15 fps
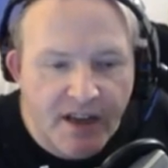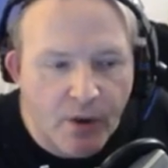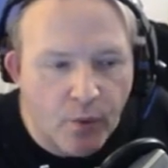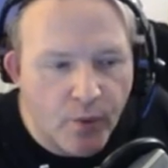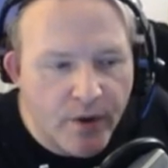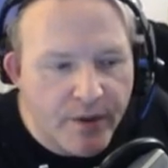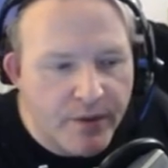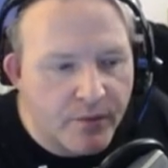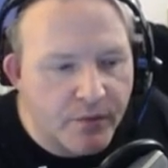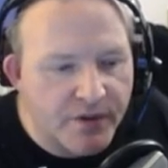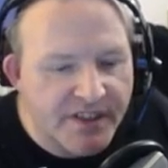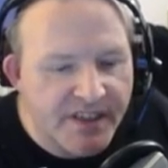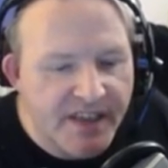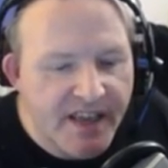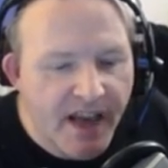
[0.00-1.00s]
We'll
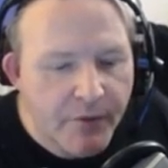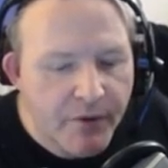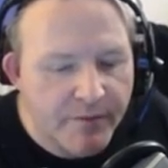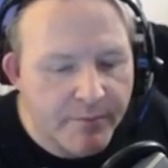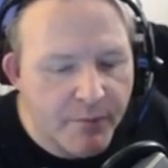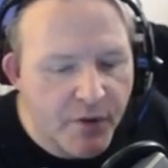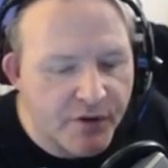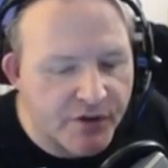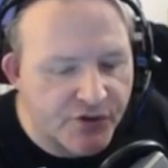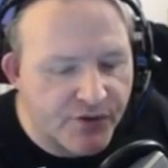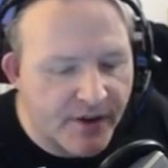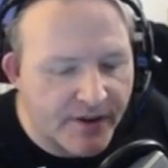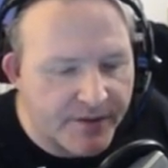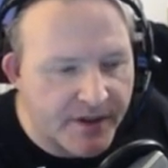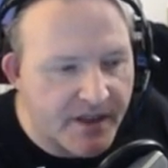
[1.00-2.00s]
see how it motors
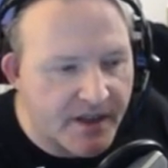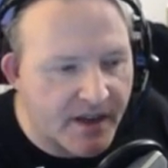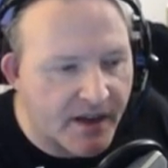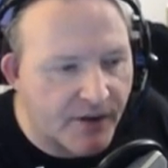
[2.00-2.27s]
around the